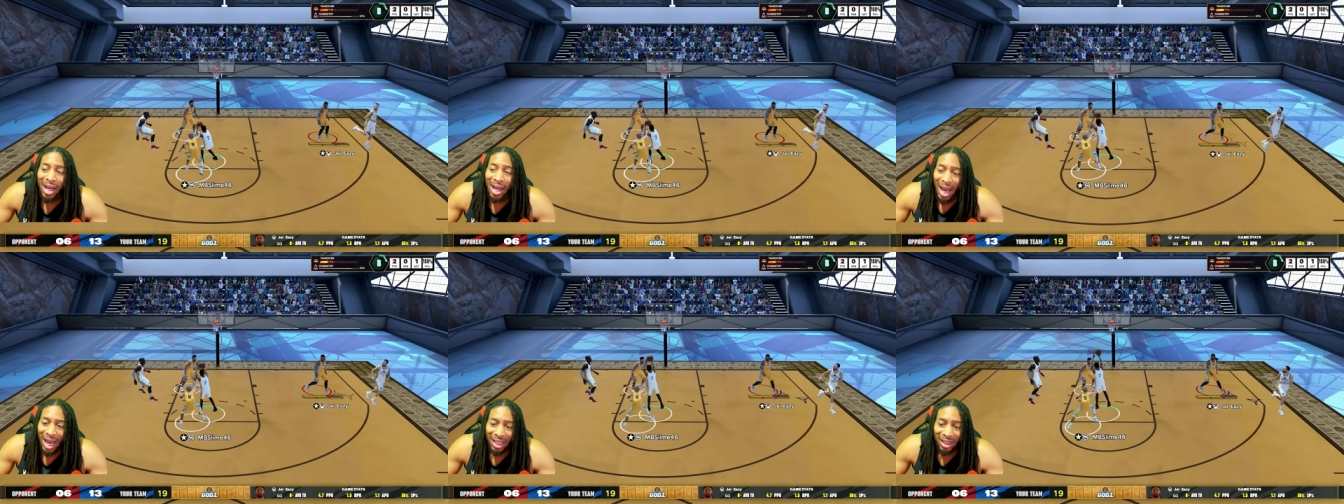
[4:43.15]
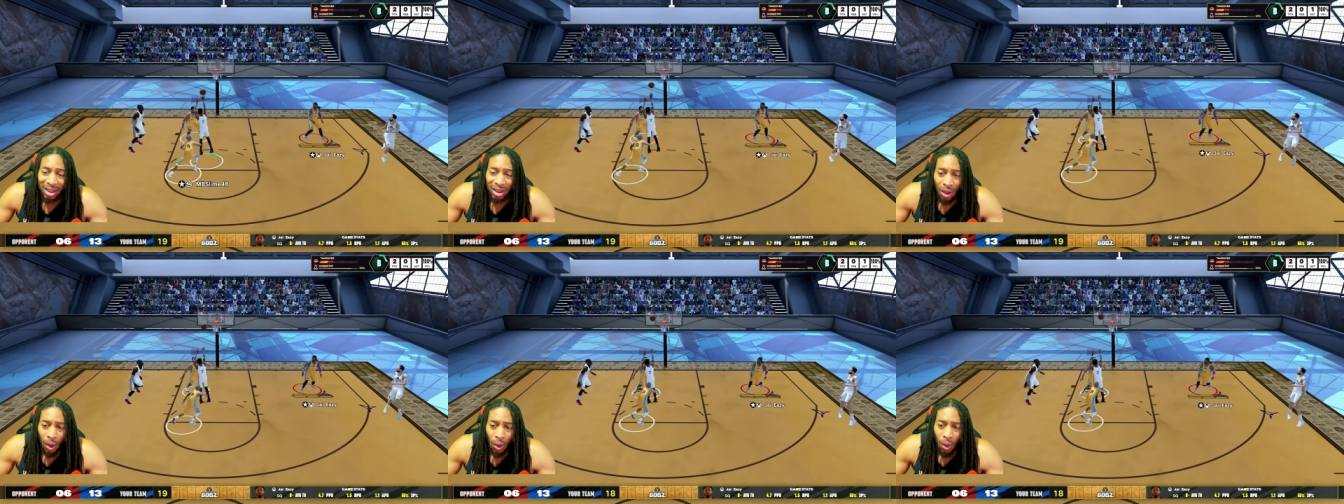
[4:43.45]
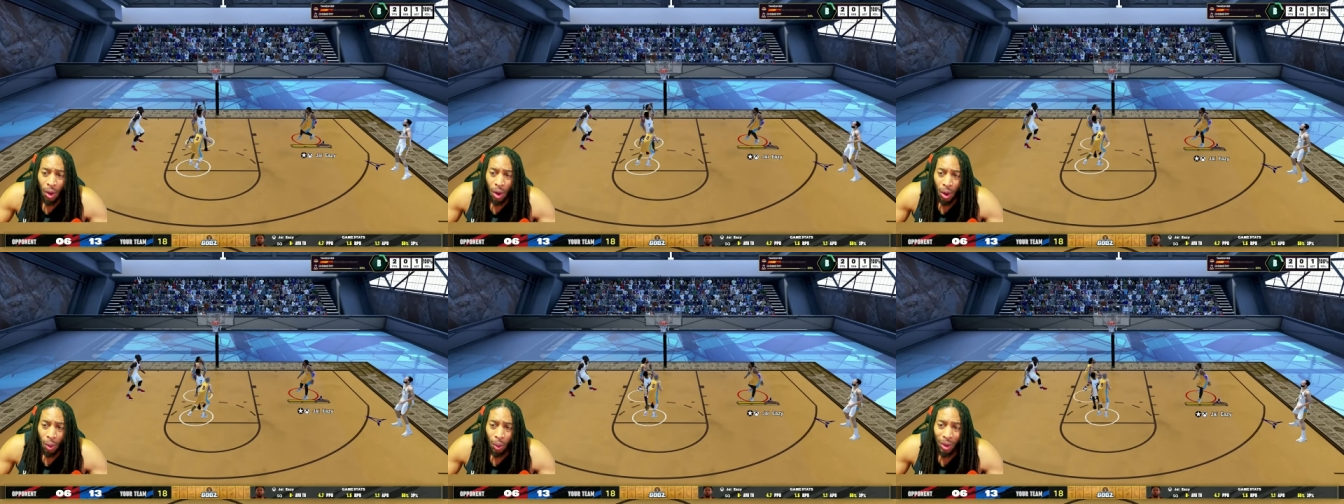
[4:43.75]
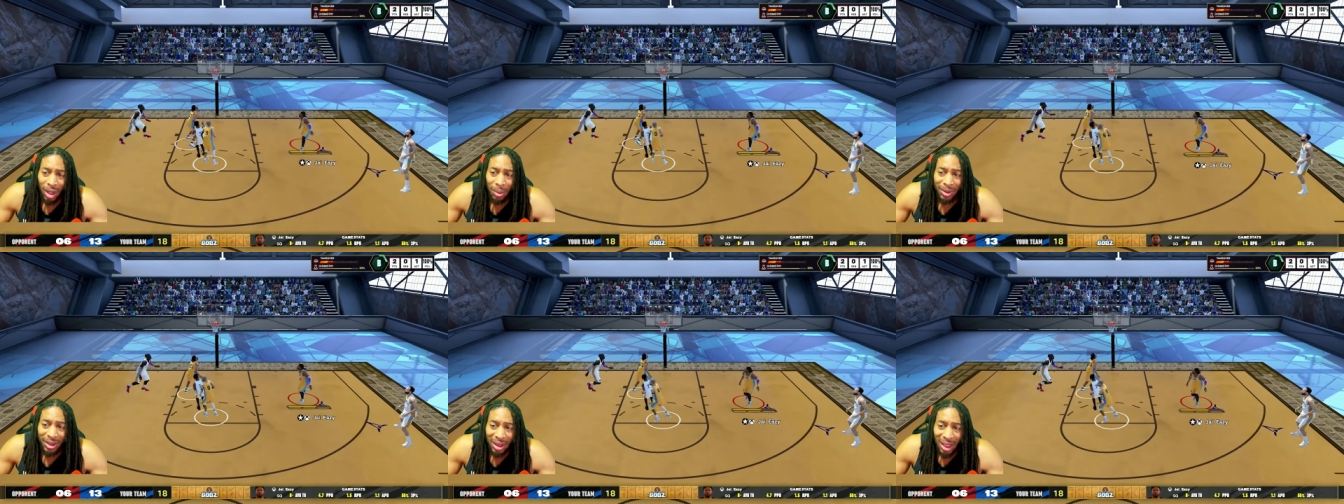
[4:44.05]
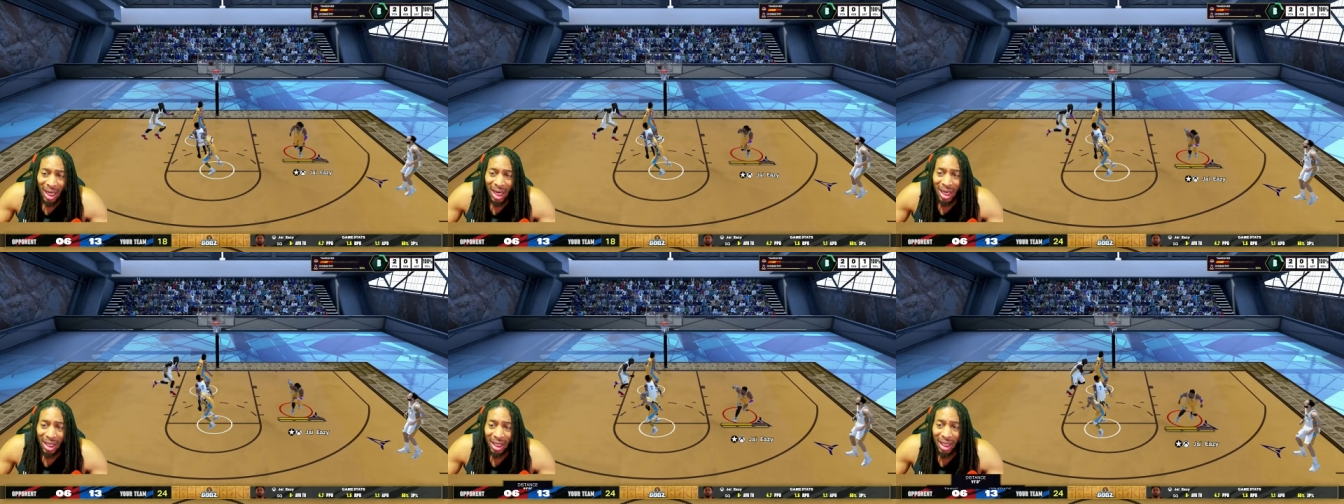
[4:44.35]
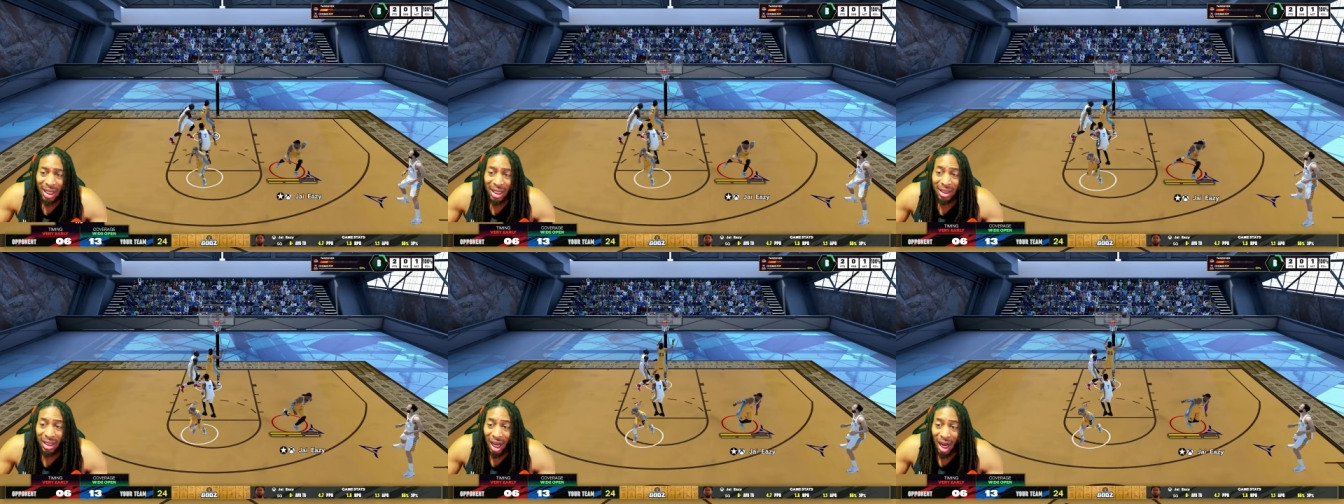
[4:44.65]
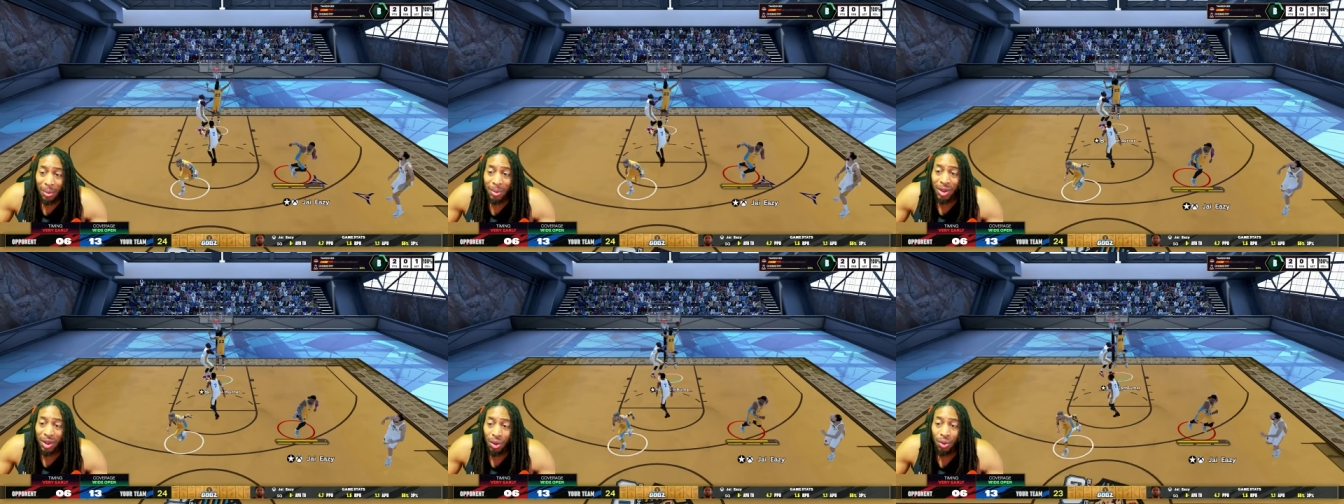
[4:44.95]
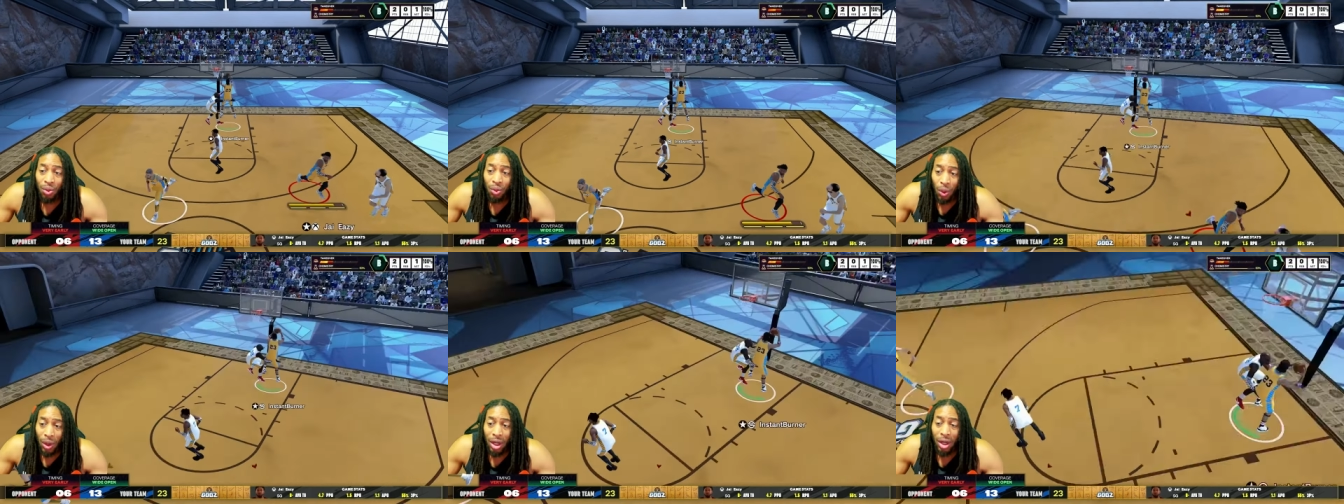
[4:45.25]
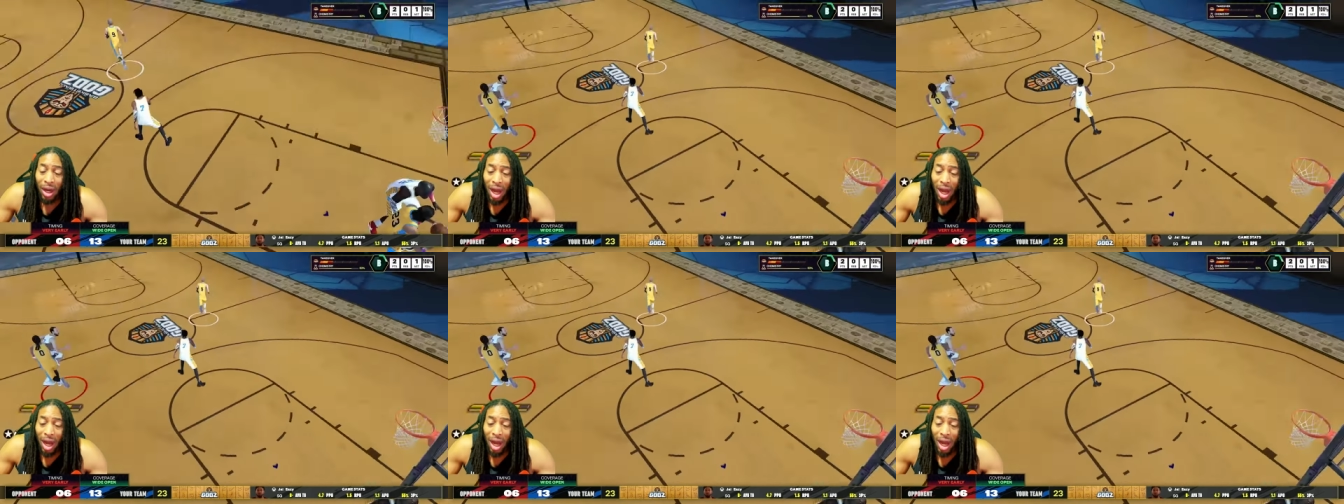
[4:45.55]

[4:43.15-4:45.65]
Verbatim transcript: And so what I'm saying is I'm shooting well.